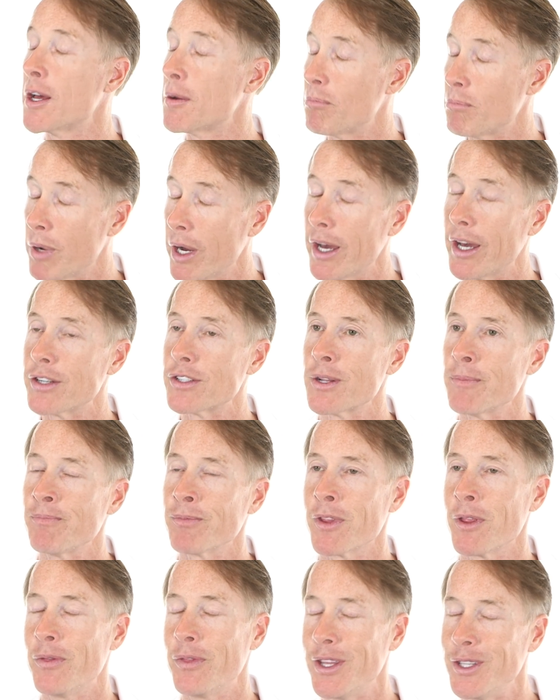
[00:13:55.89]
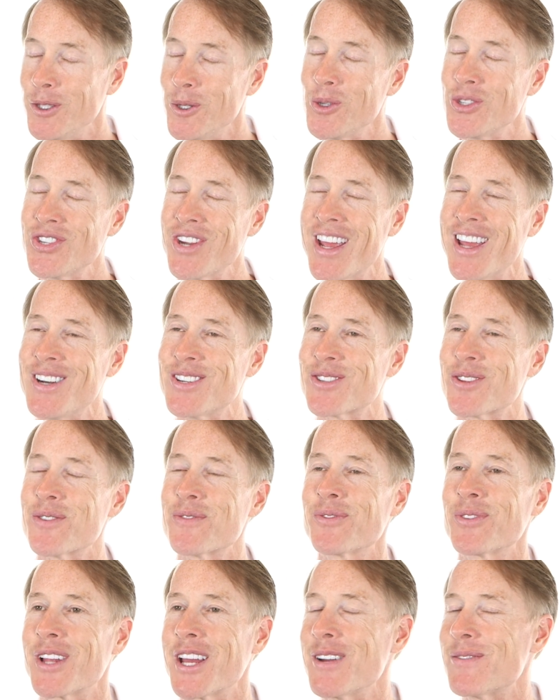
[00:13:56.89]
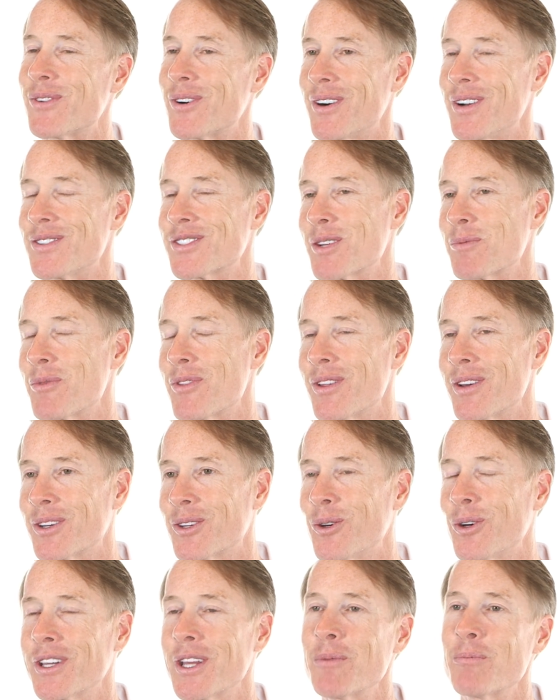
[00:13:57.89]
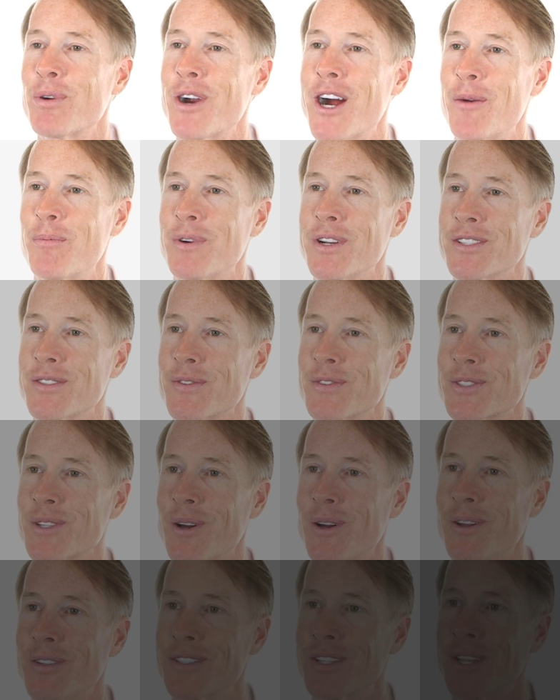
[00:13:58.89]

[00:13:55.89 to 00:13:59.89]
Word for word: but they do change the flavor and some of the cooking properties of salt.